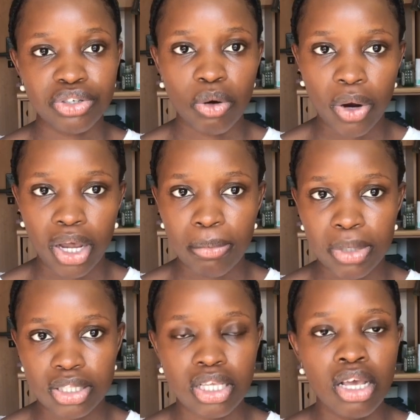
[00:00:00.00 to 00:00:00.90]
the
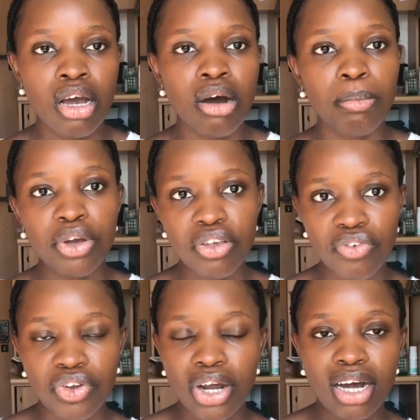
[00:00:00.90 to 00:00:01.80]
requirements. But
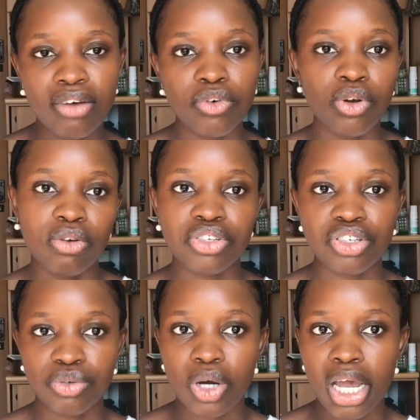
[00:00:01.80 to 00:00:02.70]
if you have all of
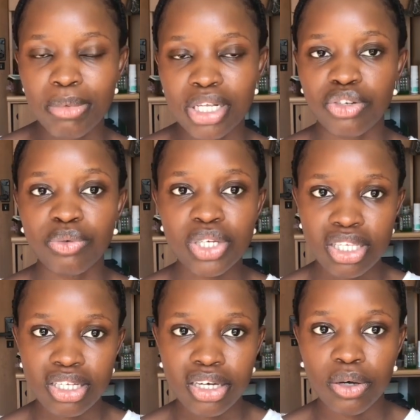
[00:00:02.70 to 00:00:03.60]
these requirements
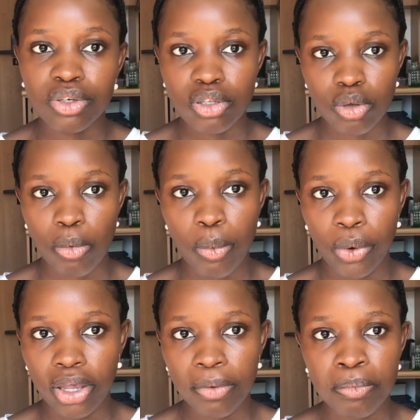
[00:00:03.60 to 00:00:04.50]
written down
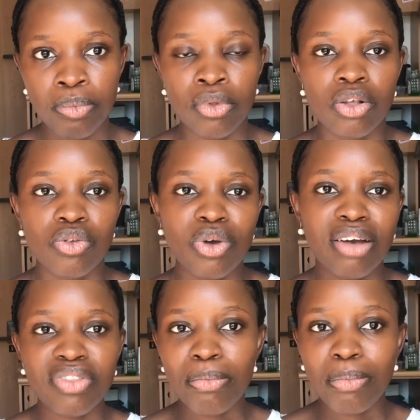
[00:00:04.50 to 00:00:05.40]
somewhere, so
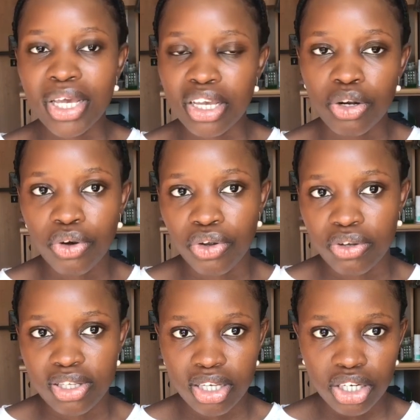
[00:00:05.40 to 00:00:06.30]
after making all your
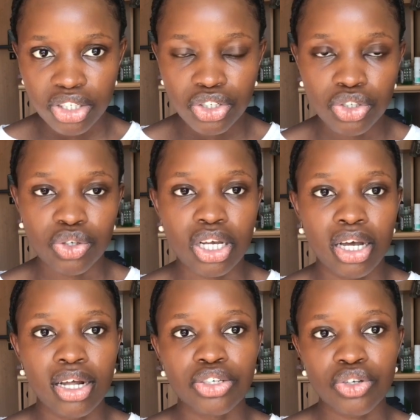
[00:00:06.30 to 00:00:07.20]
search, you
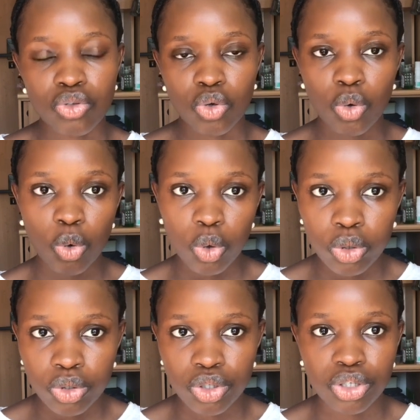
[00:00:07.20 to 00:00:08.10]
can just go
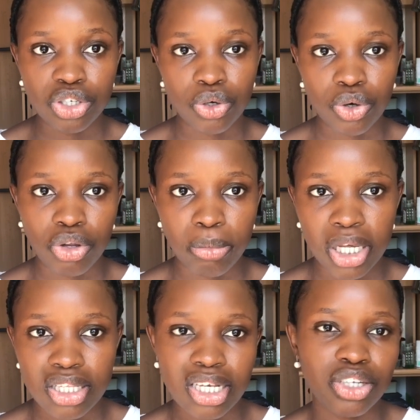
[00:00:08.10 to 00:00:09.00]
to the
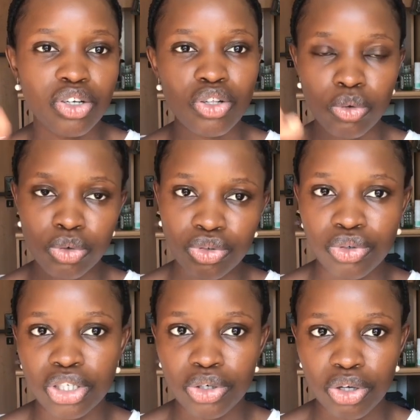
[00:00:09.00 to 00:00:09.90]
documents and just look through
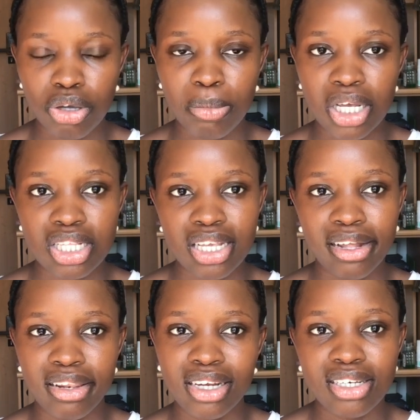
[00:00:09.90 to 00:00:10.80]
the documents
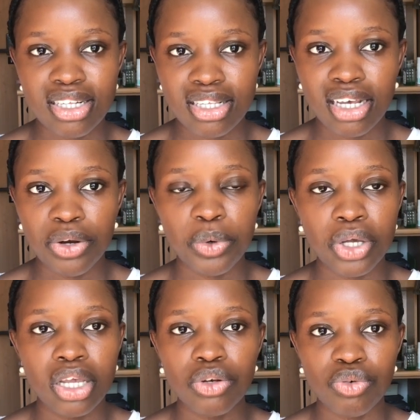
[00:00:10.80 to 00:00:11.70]
and then decide,
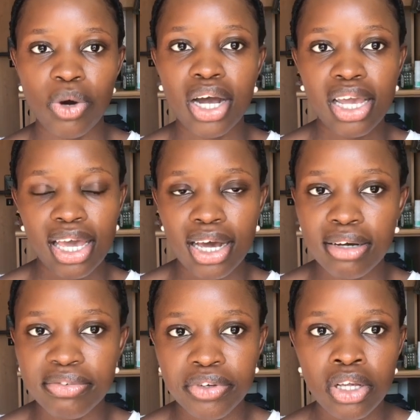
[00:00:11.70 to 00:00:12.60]
okay, do I
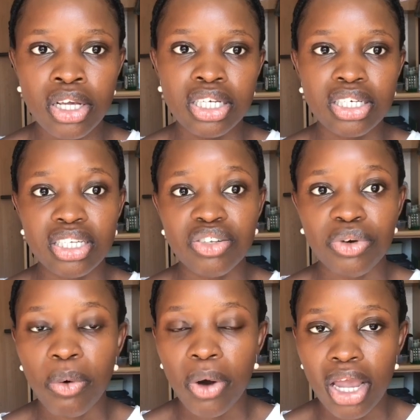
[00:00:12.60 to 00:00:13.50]
have these
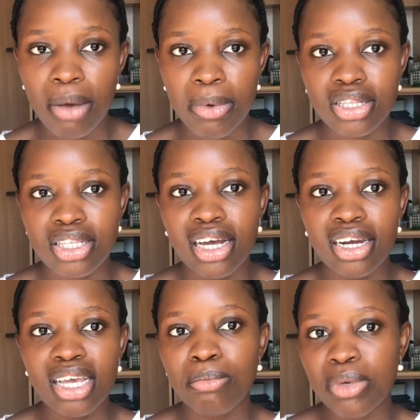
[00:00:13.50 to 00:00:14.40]
requirements? Can
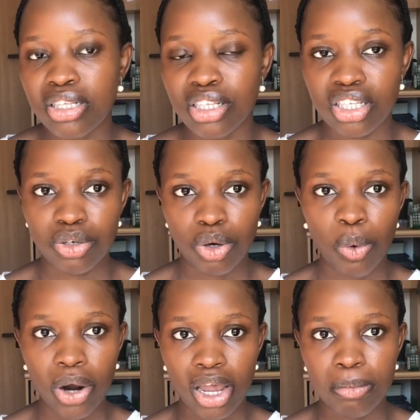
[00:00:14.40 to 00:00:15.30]
I meet these
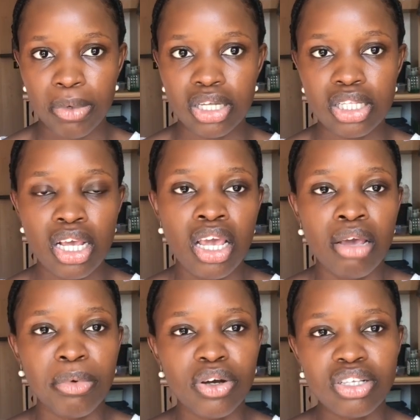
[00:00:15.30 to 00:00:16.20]
requirements?
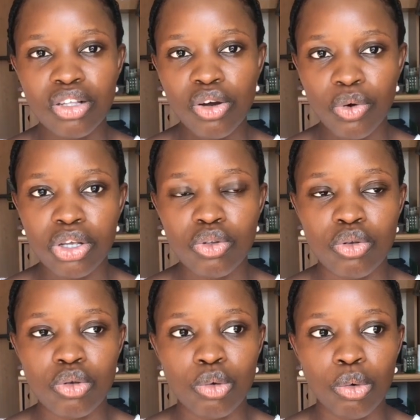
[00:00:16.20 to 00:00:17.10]
Because it's not going
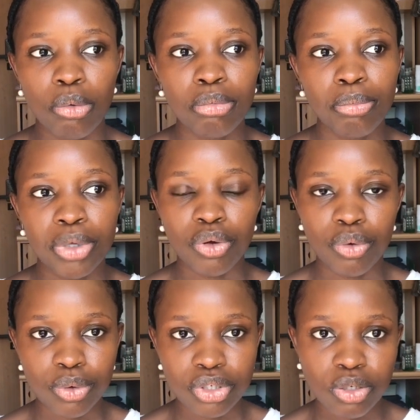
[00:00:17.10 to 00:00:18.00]
to be
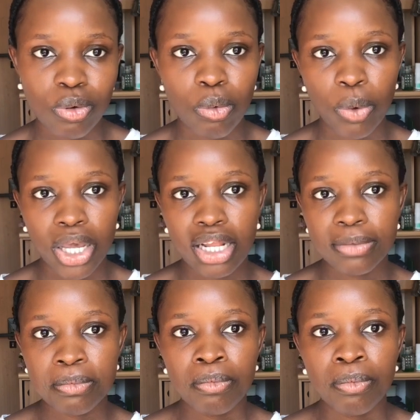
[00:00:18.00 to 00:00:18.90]
good
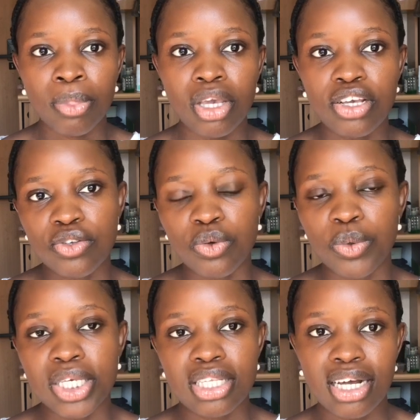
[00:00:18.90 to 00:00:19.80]
when a
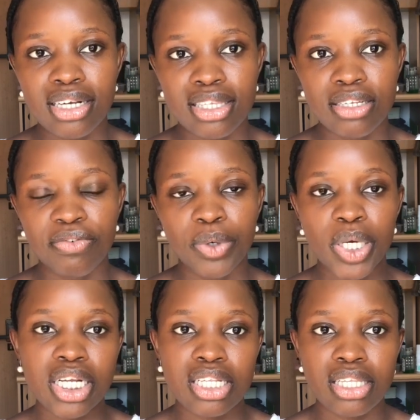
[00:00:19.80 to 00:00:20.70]
school is asking for,
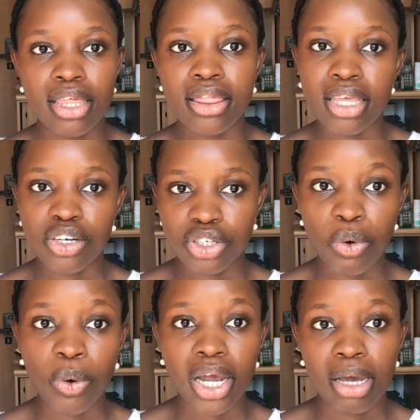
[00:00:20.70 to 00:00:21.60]
let's say, ten
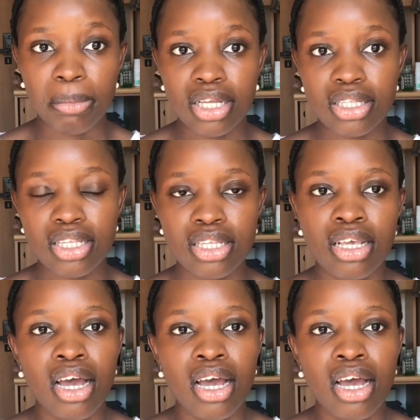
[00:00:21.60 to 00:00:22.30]
requirements